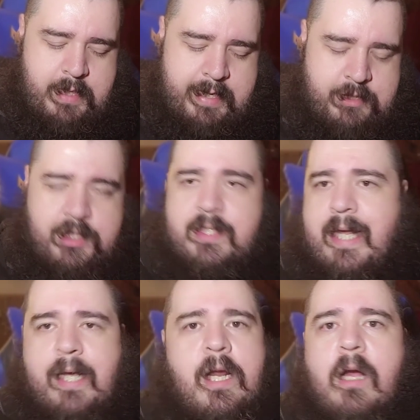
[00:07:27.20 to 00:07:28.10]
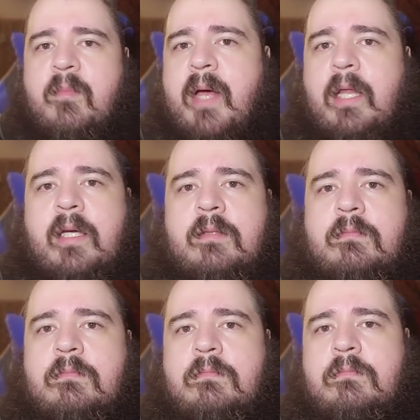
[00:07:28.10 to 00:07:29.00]
And she sang it a cappella.
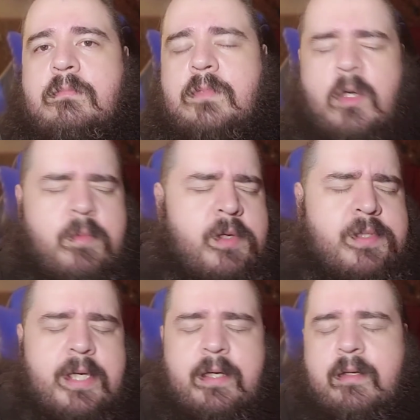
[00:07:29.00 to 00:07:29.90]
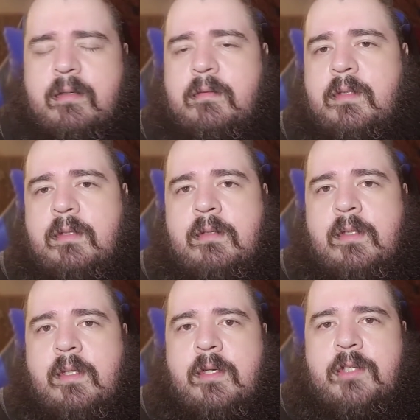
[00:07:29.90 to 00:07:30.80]
No music,
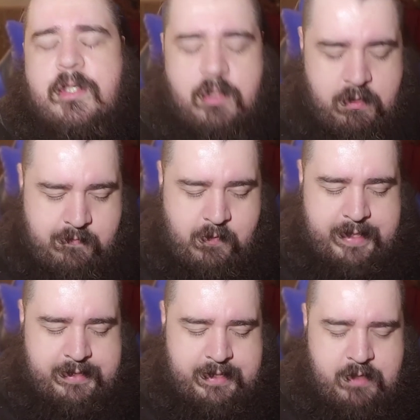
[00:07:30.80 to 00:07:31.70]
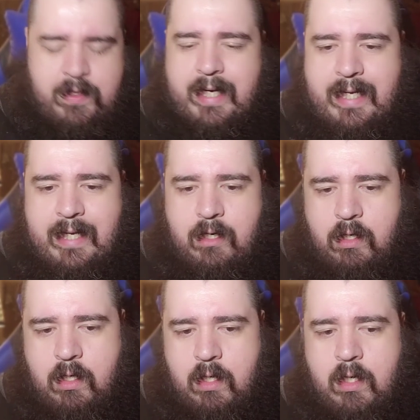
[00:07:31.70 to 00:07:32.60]
just her voice. And you could
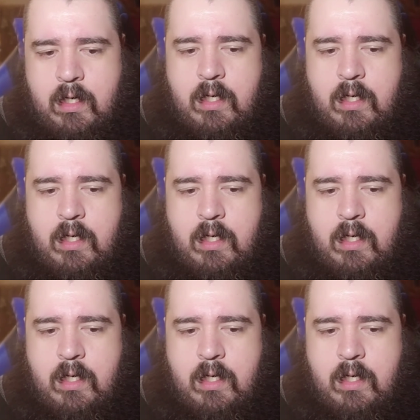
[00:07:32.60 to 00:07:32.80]
hear